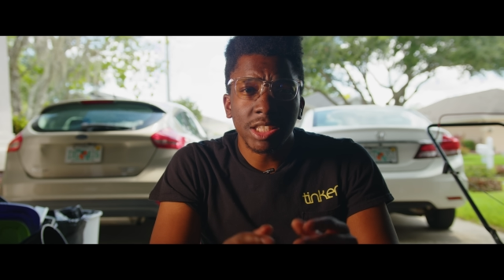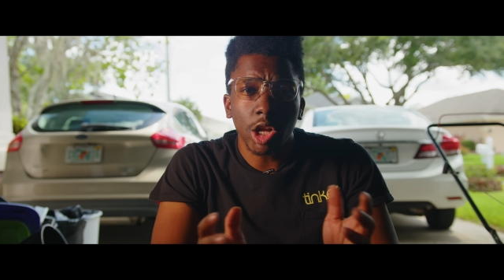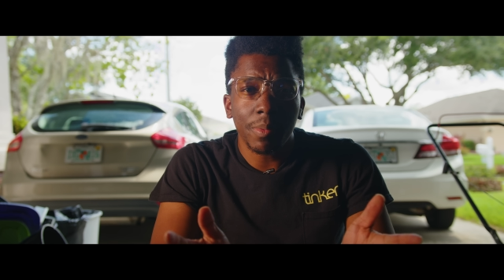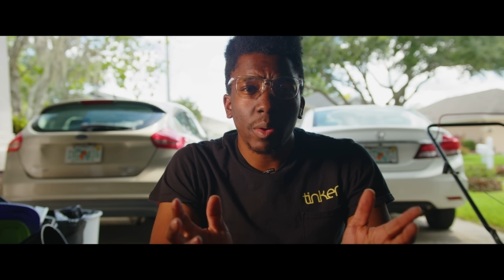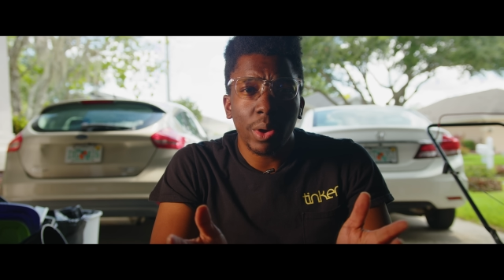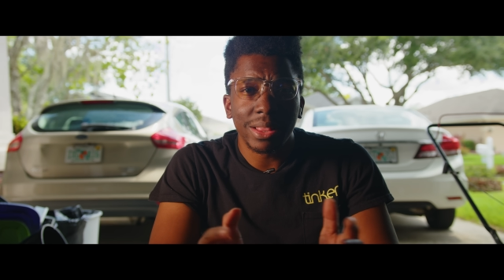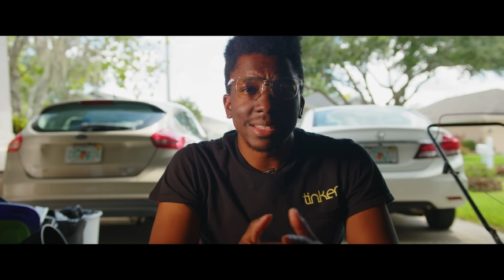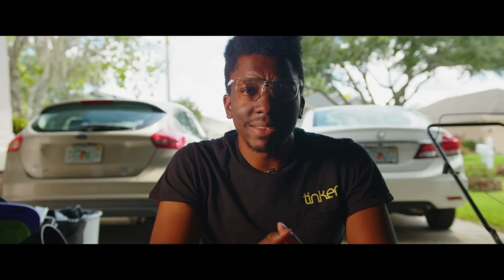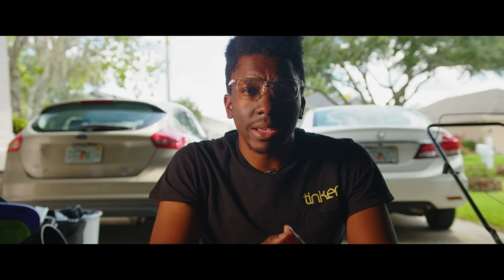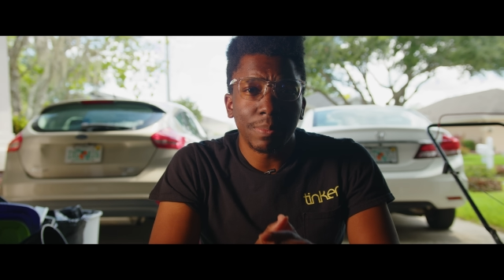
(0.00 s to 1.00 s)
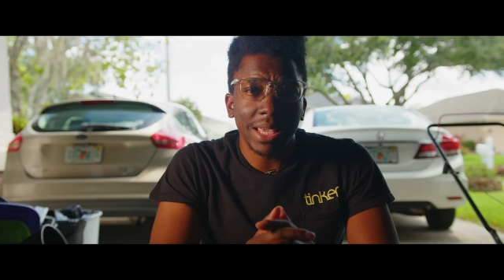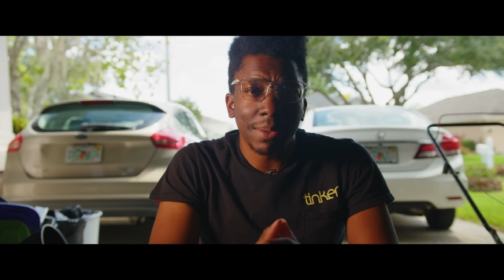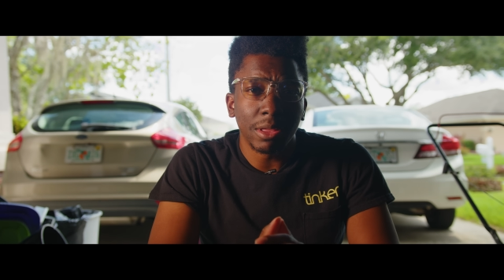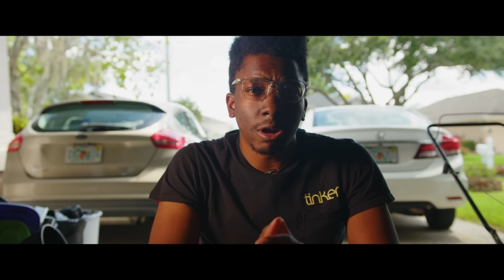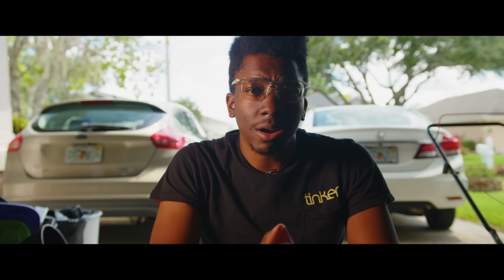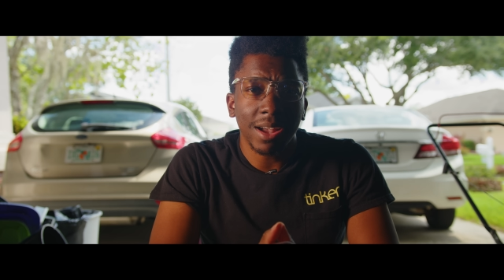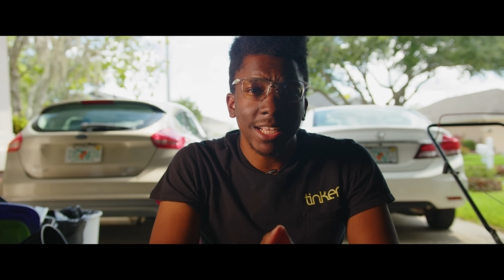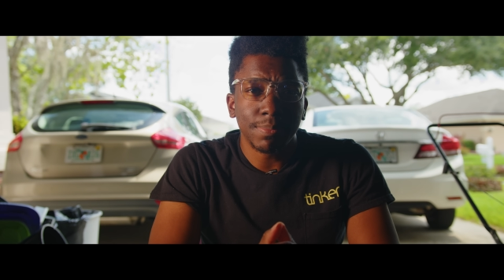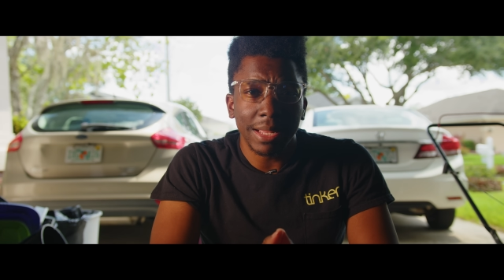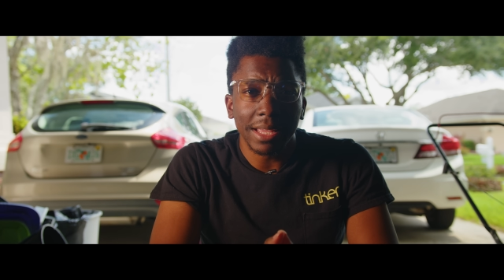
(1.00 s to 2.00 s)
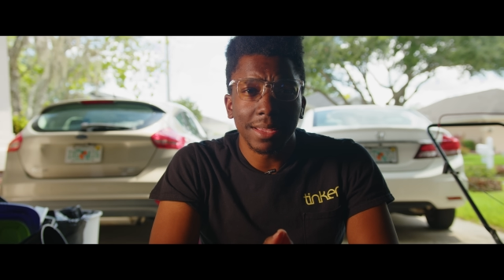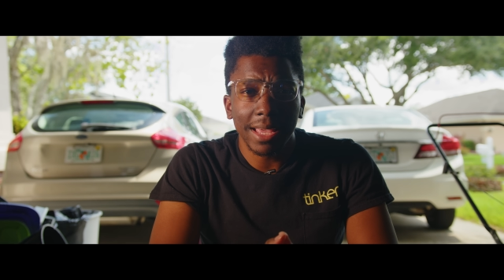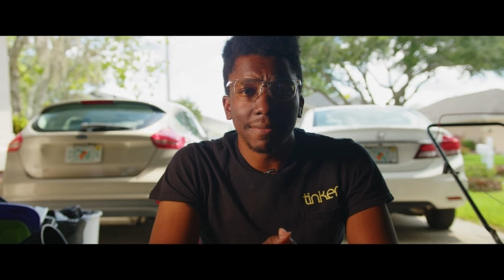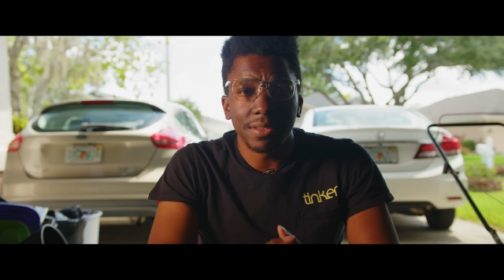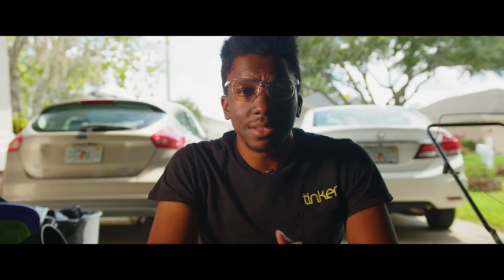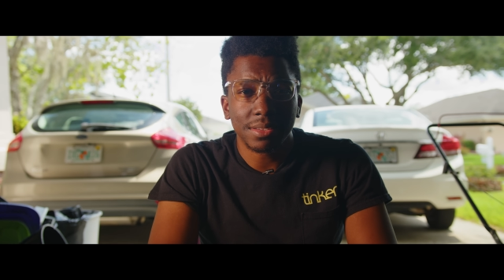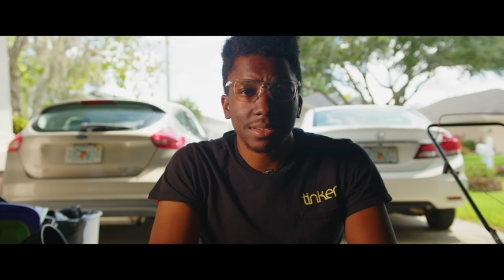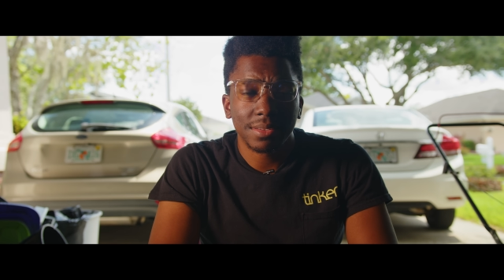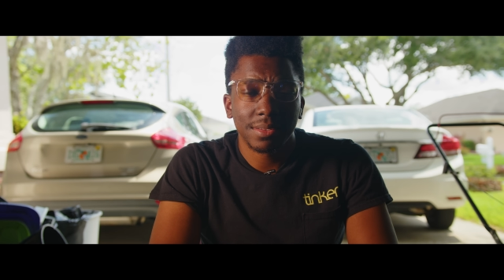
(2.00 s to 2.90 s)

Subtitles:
talk about why the Civic became the car guy's blank canvas.